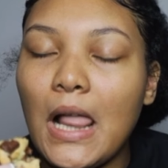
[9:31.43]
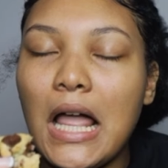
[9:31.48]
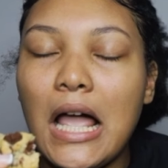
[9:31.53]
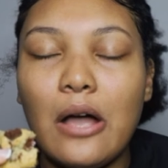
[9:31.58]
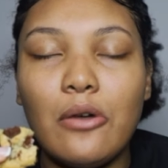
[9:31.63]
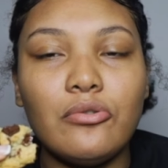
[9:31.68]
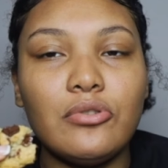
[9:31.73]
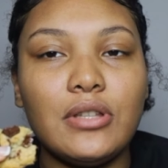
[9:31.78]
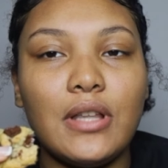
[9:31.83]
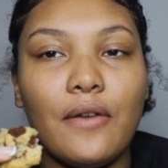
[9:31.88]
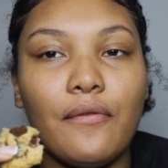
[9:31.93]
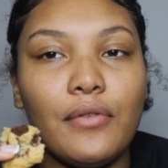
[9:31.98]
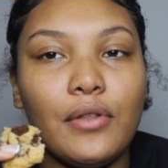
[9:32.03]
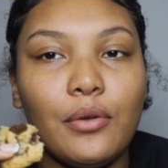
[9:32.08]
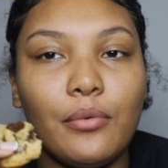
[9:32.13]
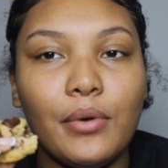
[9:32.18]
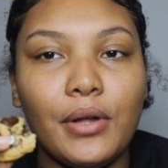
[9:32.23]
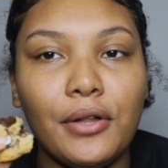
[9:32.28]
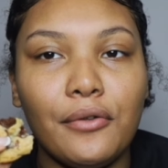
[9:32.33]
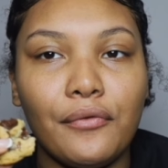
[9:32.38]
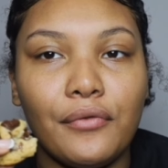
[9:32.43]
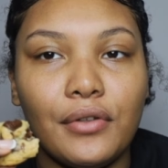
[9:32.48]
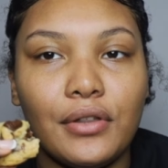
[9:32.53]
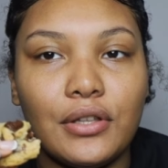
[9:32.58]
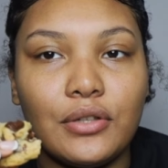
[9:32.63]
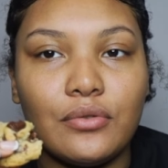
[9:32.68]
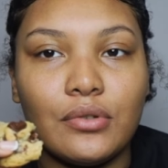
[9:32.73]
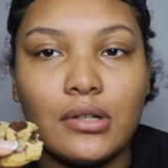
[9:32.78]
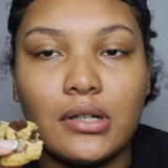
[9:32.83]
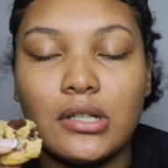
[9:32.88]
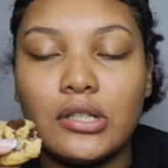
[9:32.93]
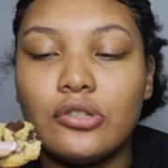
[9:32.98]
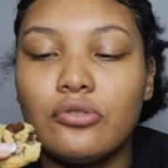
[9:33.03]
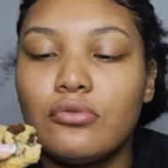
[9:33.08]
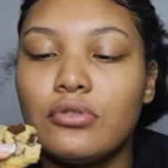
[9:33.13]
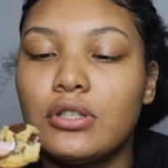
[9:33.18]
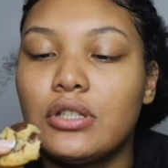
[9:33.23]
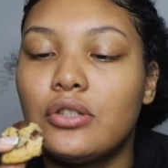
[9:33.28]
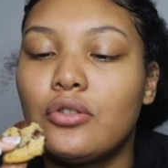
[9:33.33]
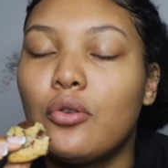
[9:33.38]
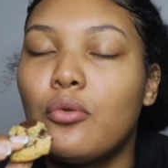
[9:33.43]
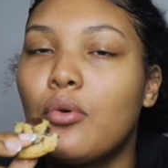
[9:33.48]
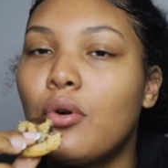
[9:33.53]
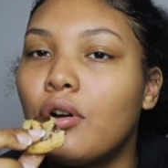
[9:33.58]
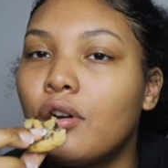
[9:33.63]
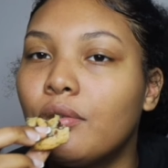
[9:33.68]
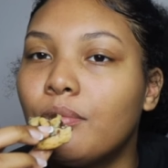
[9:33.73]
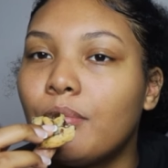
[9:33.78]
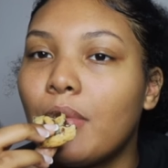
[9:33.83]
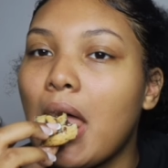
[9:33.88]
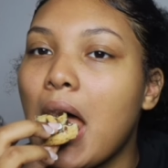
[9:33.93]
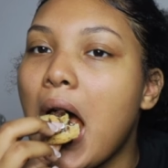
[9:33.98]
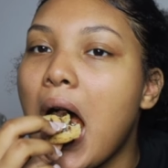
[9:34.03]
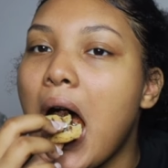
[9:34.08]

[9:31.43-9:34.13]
I was definitely waiting for this one because this one's still warm.